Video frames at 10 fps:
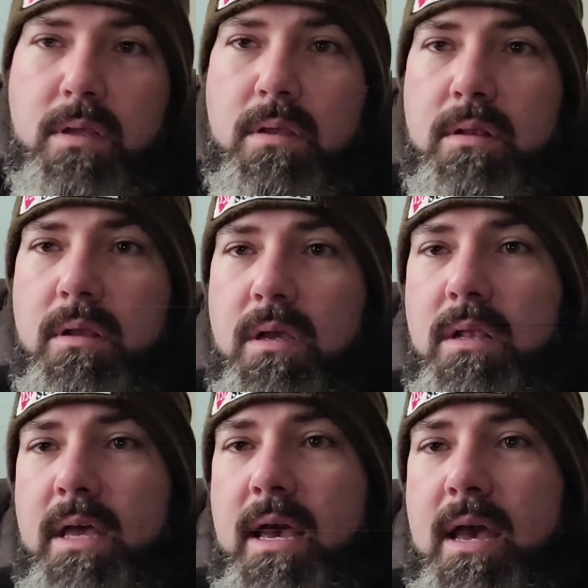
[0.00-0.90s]

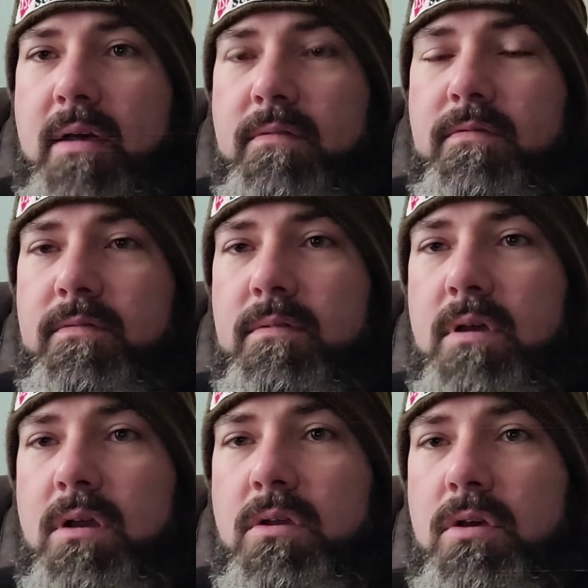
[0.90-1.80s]
Luckily, I have
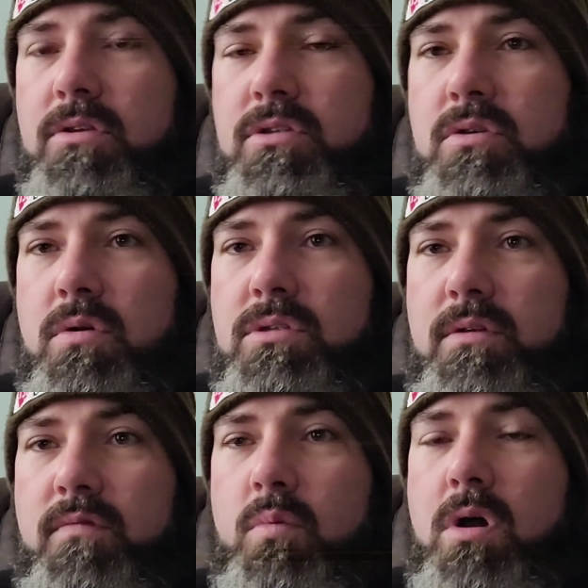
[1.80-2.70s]
a good source
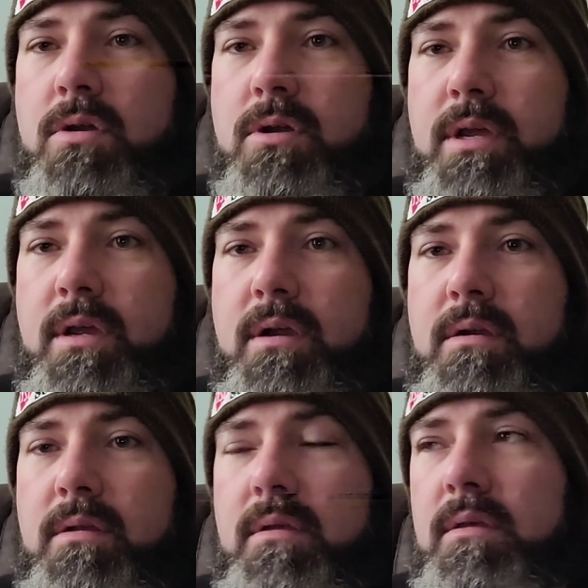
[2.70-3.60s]
of water
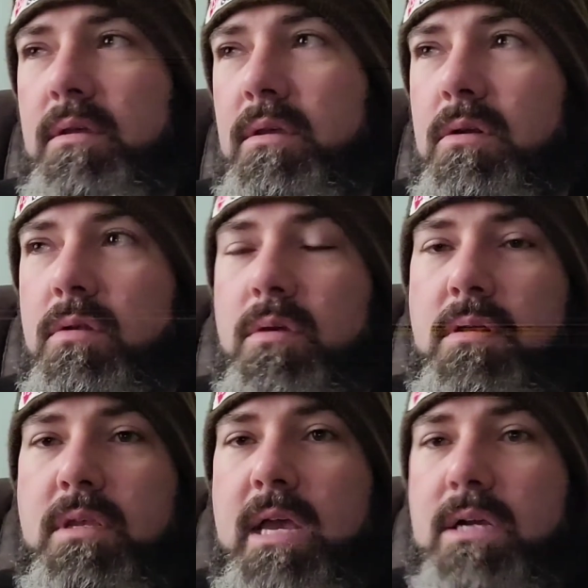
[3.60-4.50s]
here. You know,
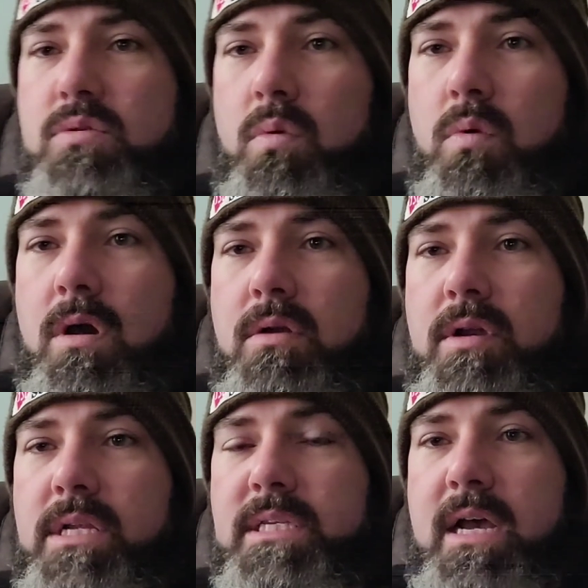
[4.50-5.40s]
the actual water
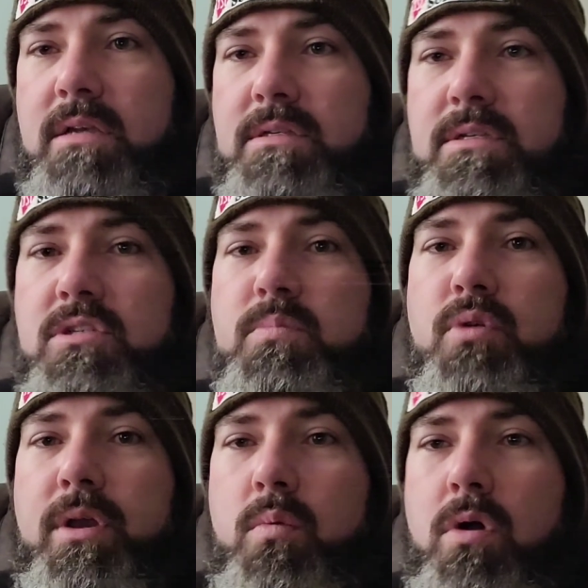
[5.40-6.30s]
in this house is
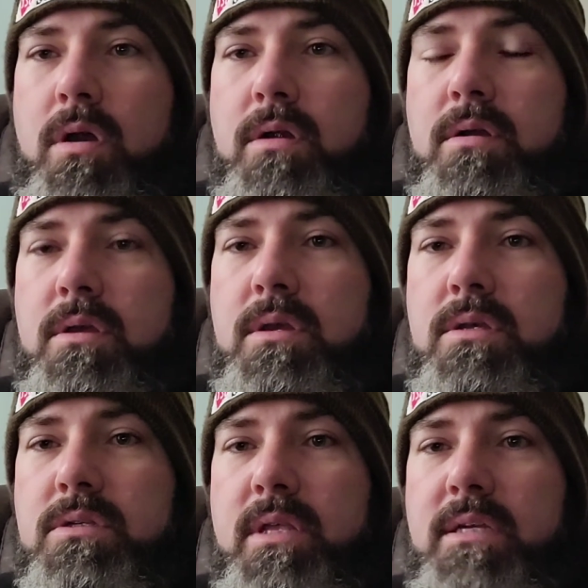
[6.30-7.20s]
spring water,
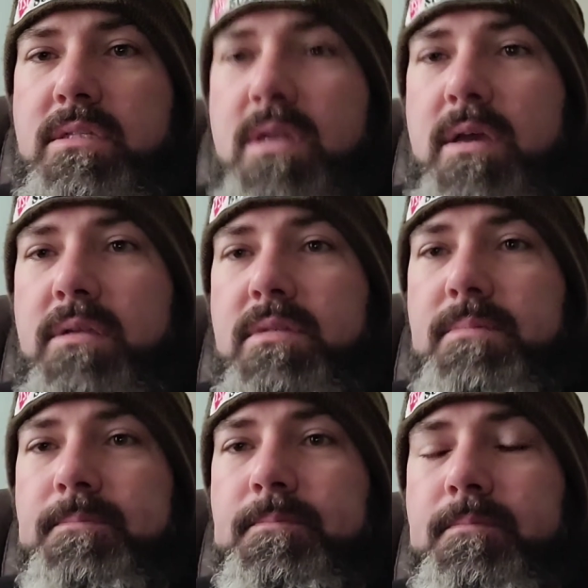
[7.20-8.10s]
so that's nice.
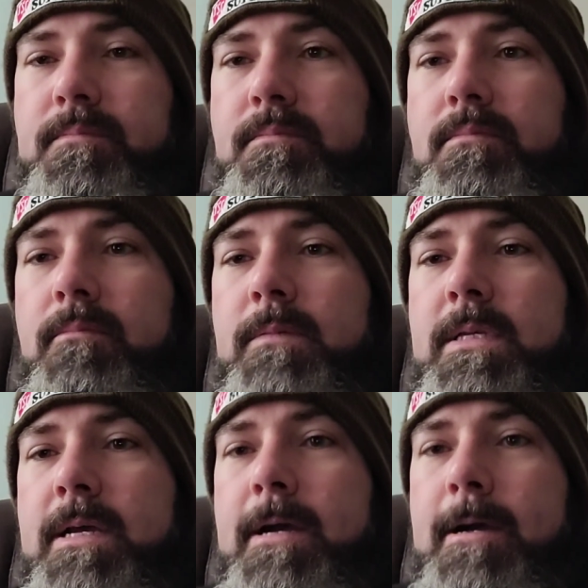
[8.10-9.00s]

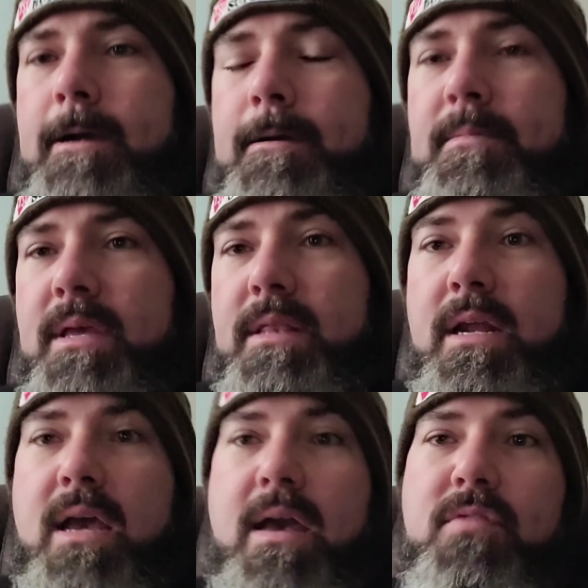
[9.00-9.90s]
And then
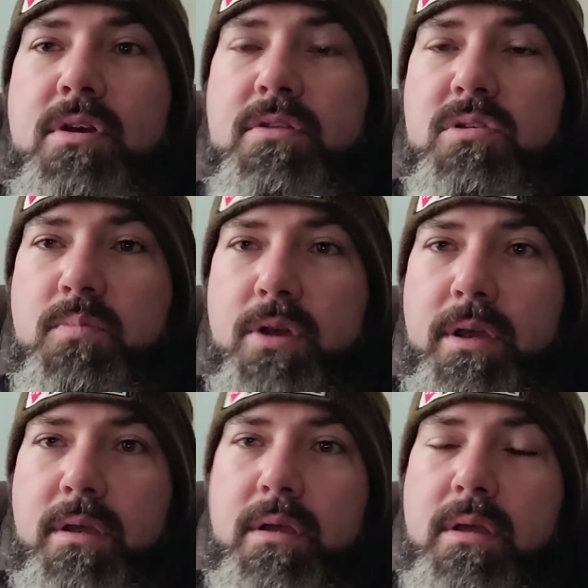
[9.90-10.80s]
I have another
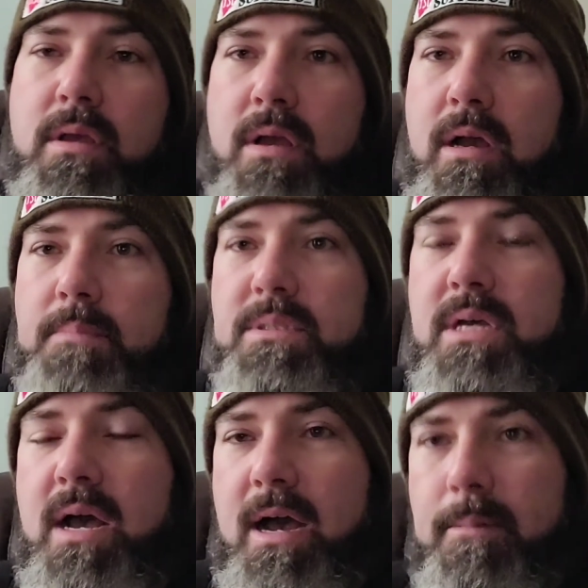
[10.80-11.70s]
spring up
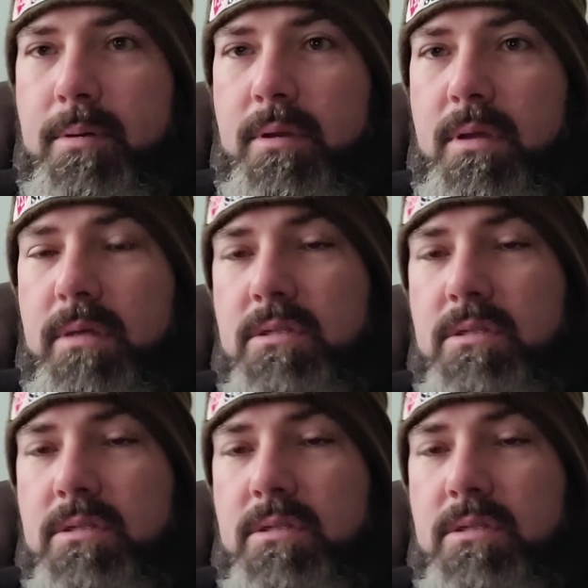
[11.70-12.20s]
top, so